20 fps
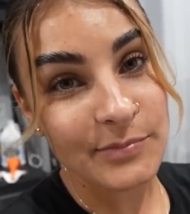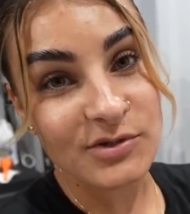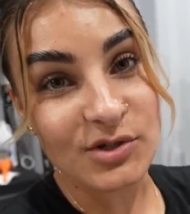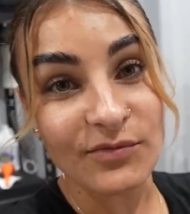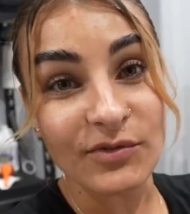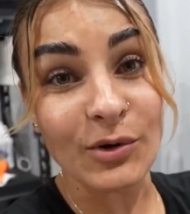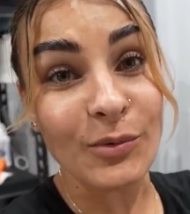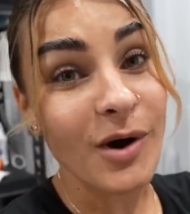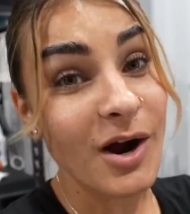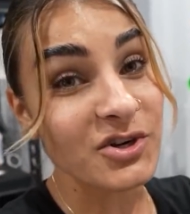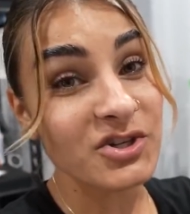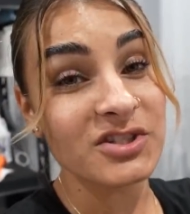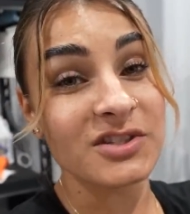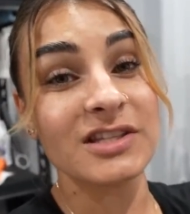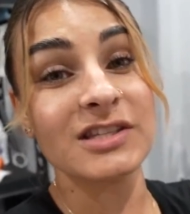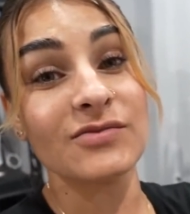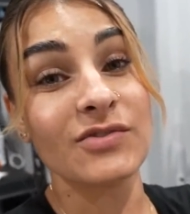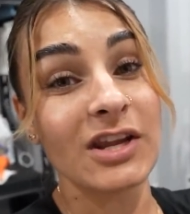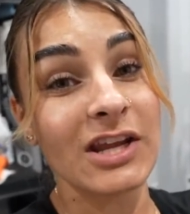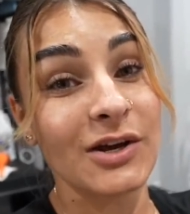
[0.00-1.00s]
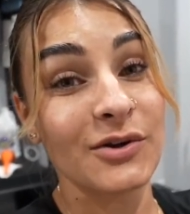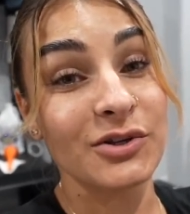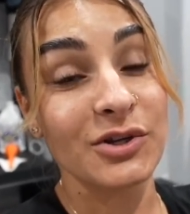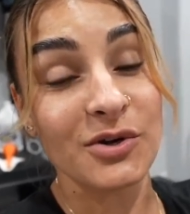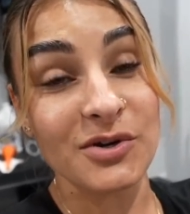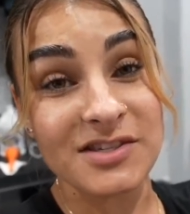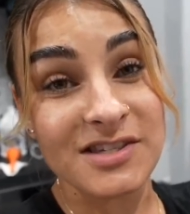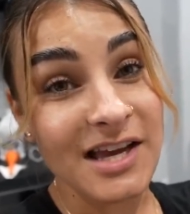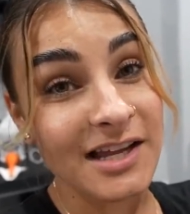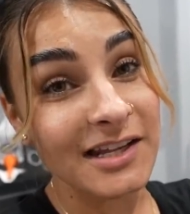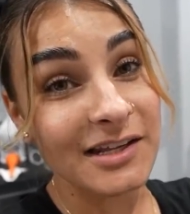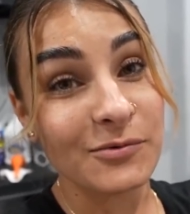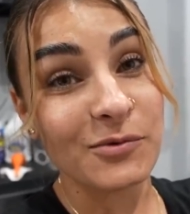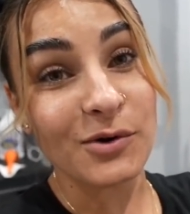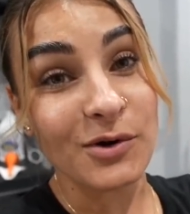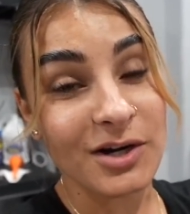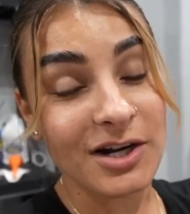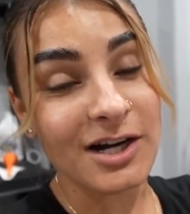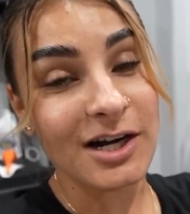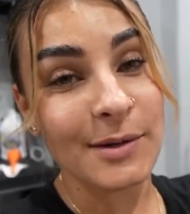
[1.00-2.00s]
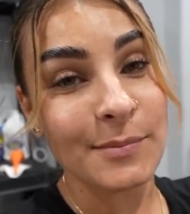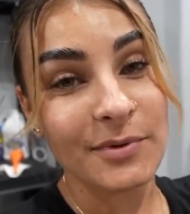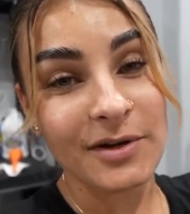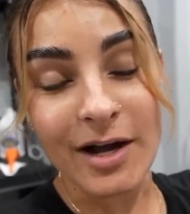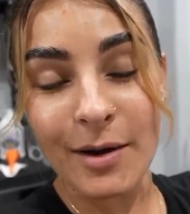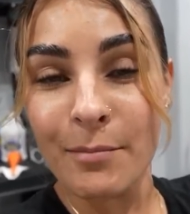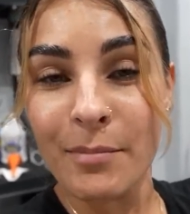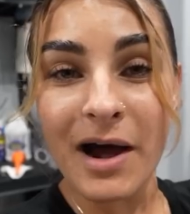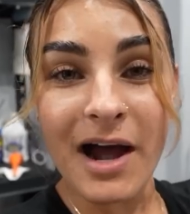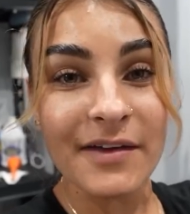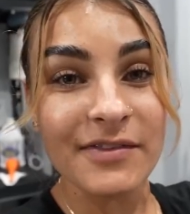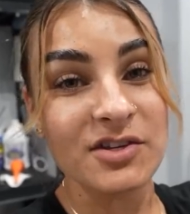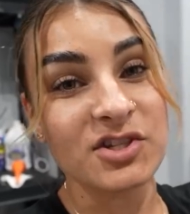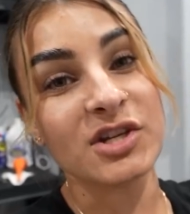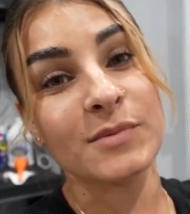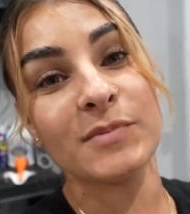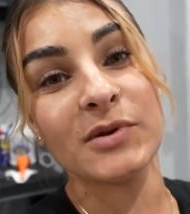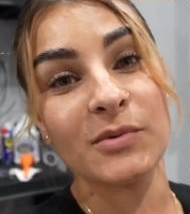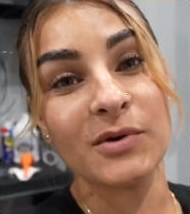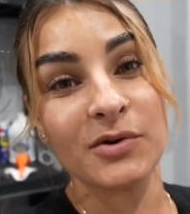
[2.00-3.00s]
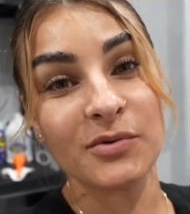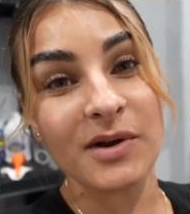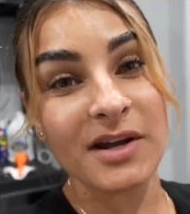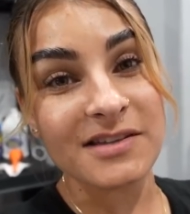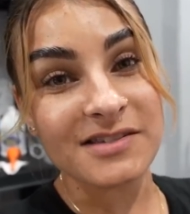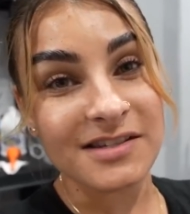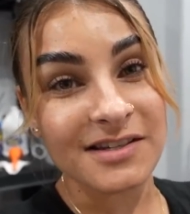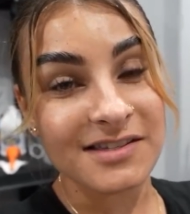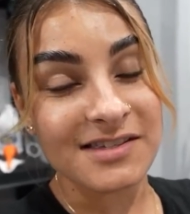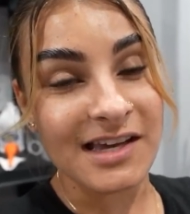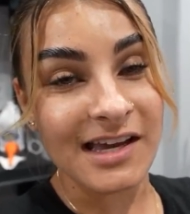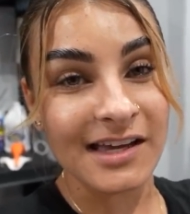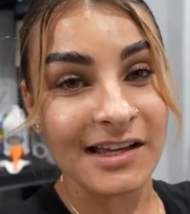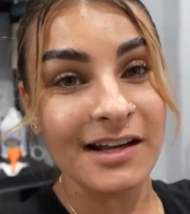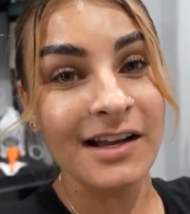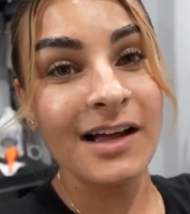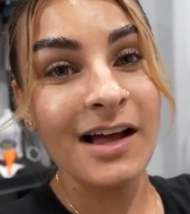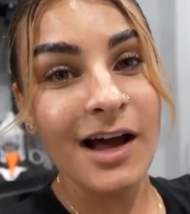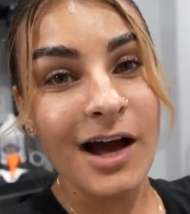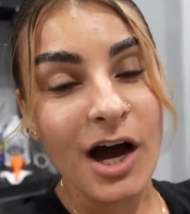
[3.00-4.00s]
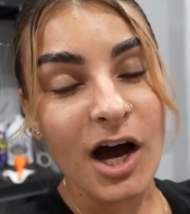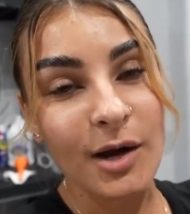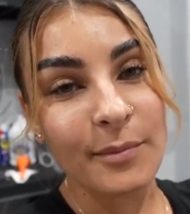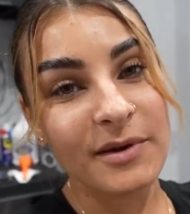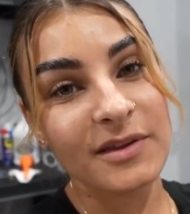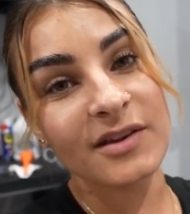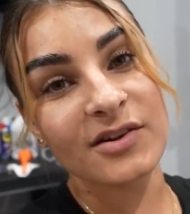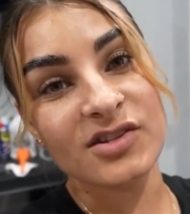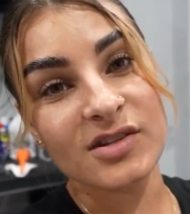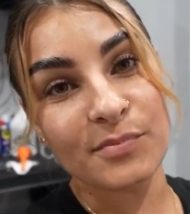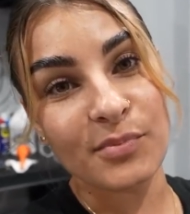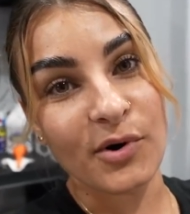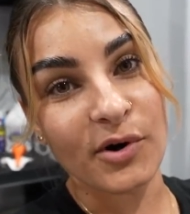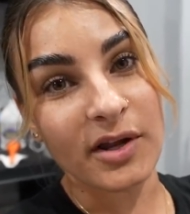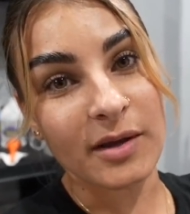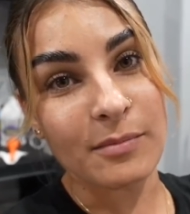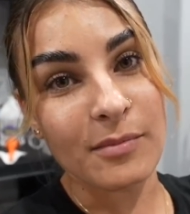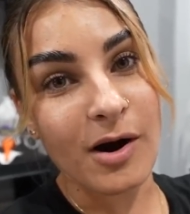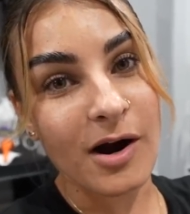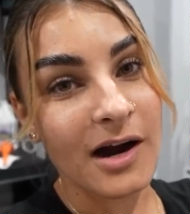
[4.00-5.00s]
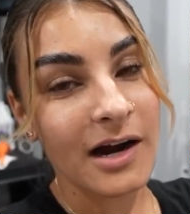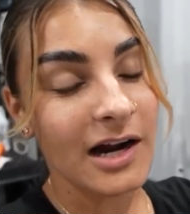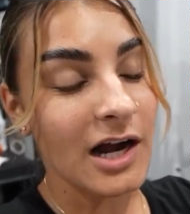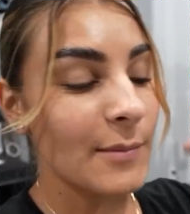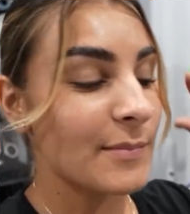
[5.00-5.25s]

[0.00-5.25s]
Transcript: So if you're watching this video and you're attending World Cup, come by the GP1 Racing tent. I'll be there supporting Mark.